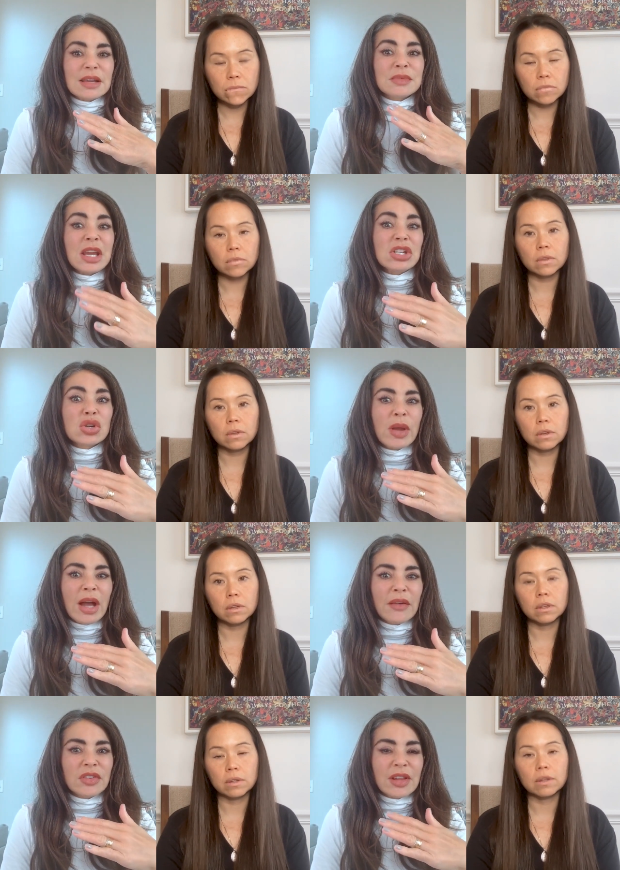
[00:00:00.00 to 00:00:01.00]
Speaker 1: temptation we
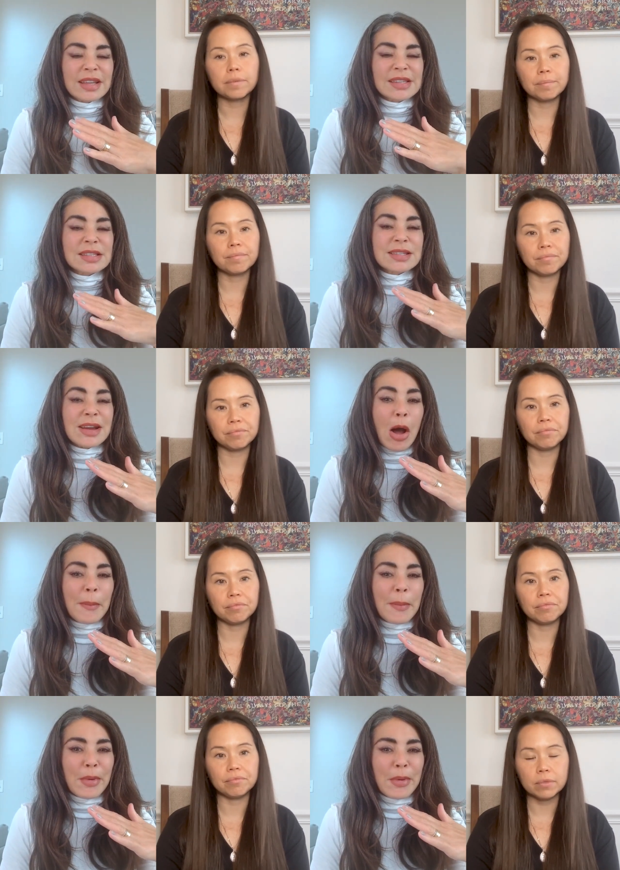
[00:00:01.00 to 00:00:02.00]
have to like stop
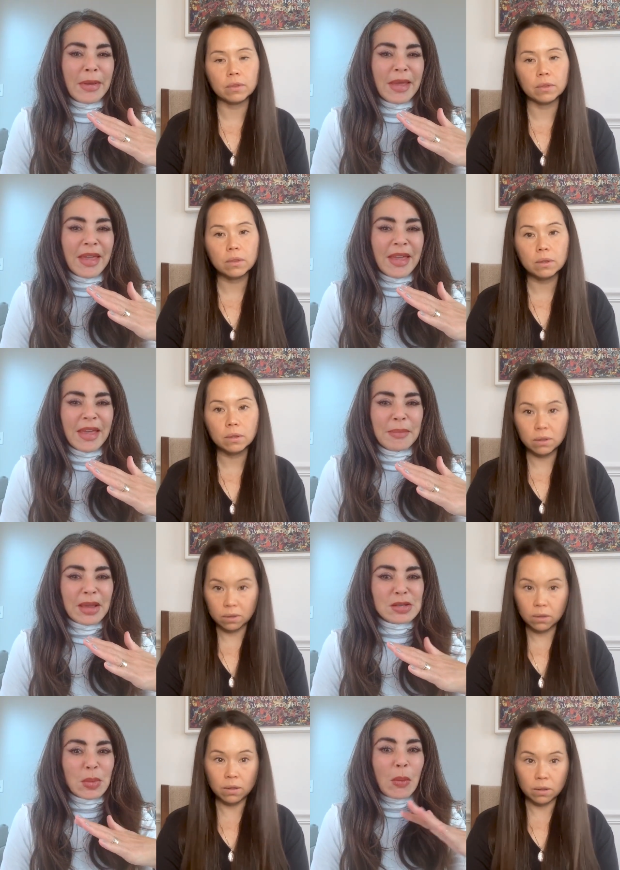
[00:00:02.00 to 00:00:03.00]

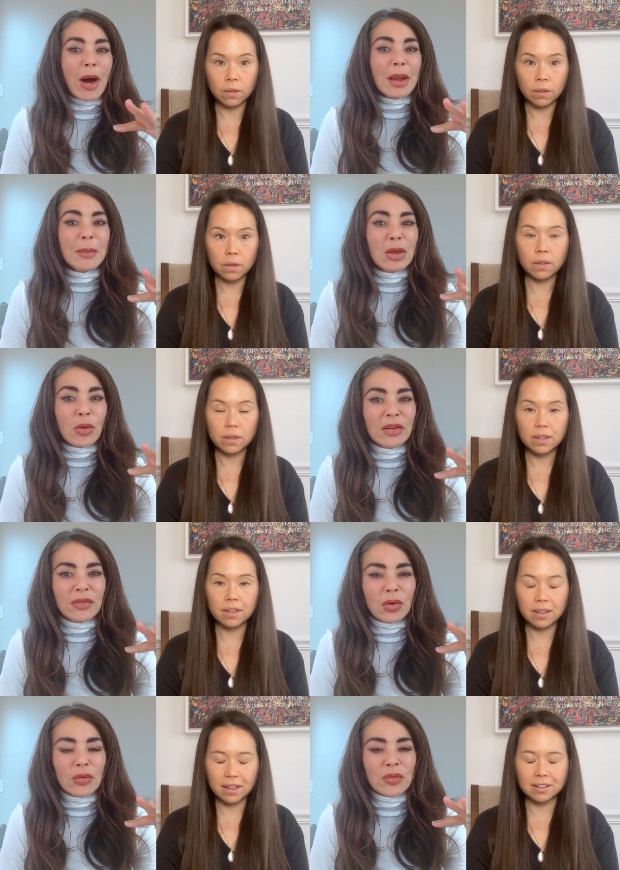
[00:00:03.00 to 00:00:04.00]
because we want to be
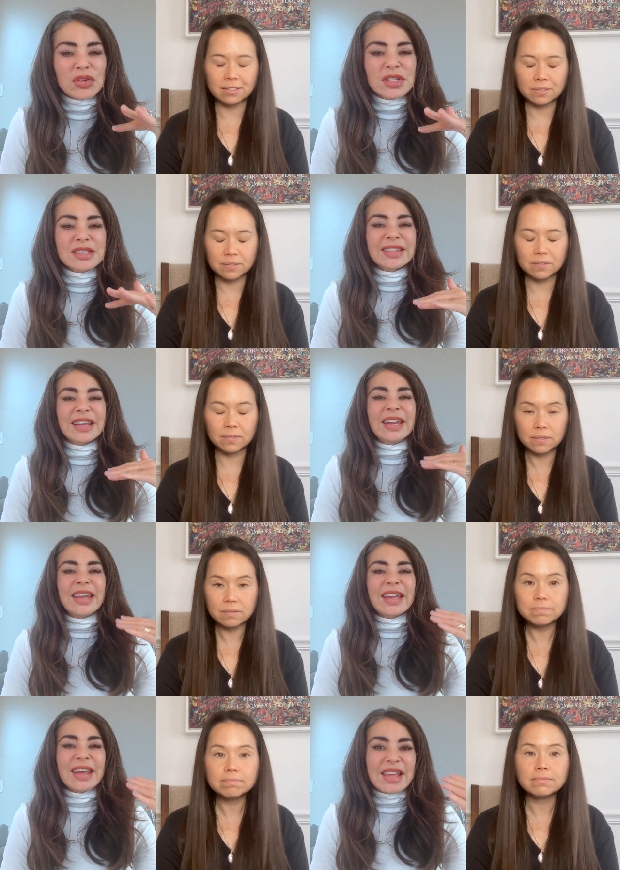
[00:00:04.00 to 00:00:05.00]
grateful versus
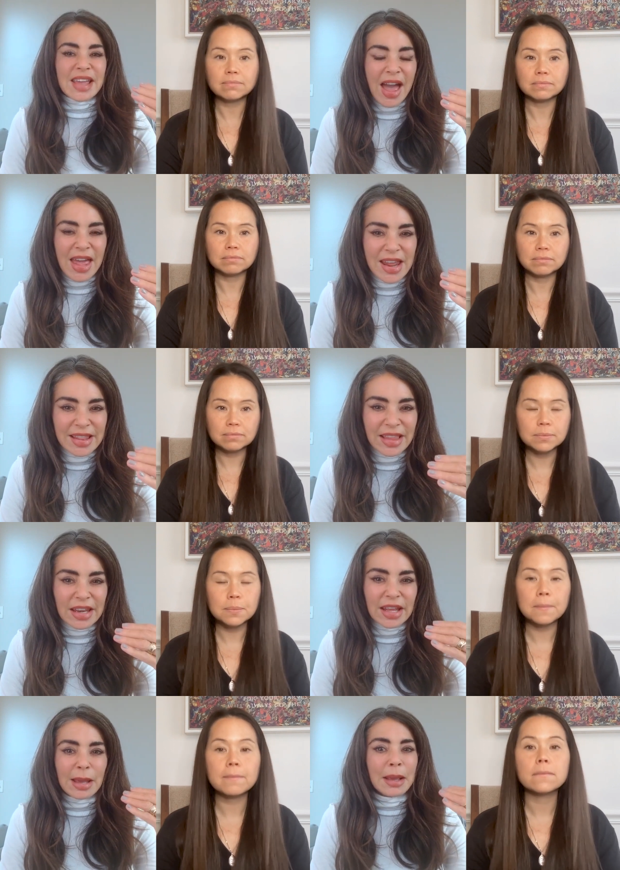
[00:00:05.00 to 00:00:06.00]
leaning in again and
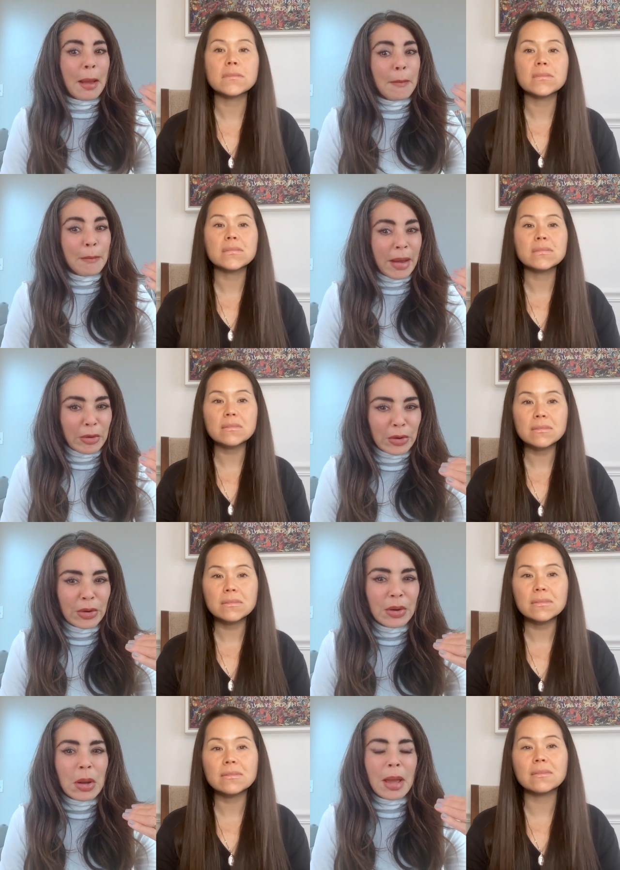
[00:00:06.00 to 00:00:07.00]
letting it get
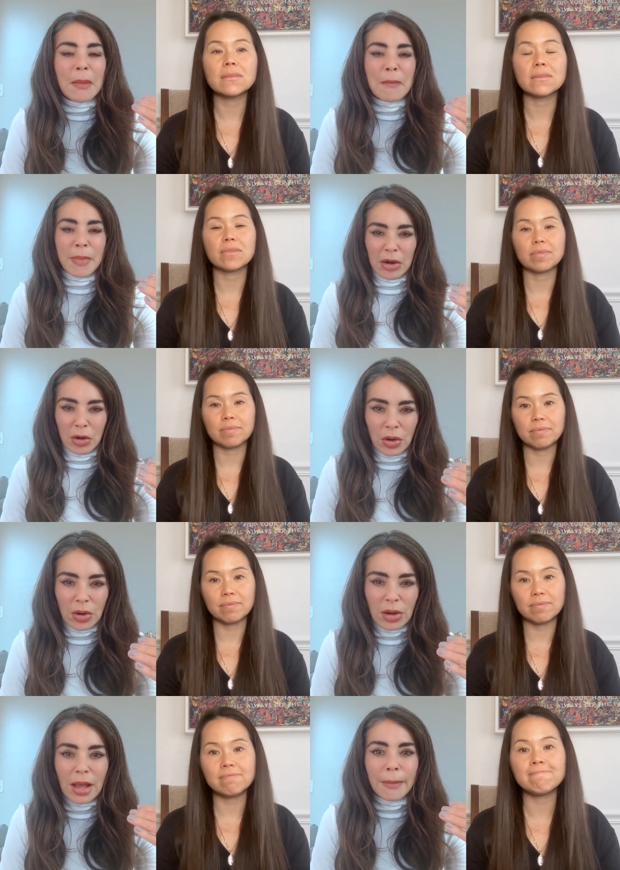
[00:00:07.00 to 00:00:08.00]
better and better
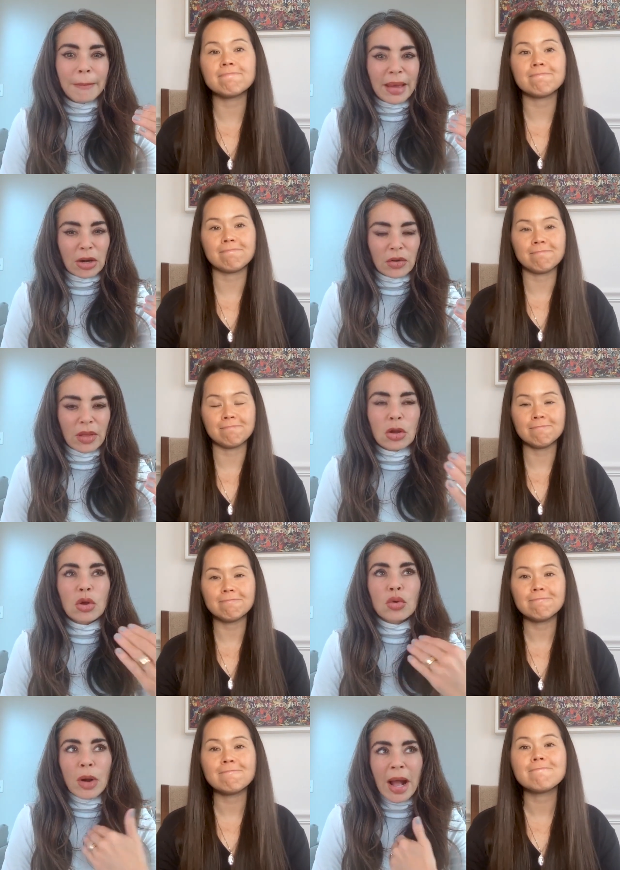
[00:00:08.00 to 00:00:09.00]
mm. and better.
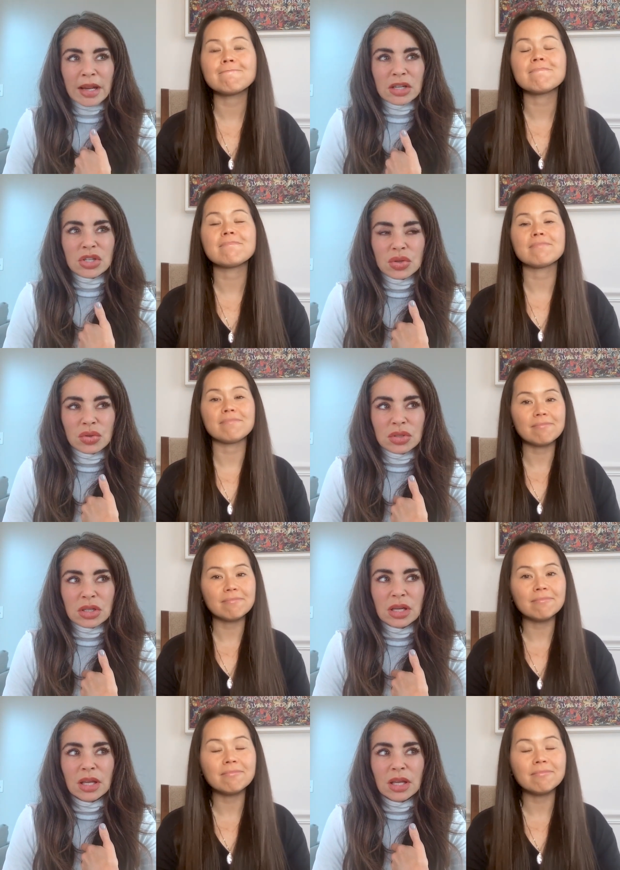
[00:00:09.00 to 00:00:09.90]
Like gratitude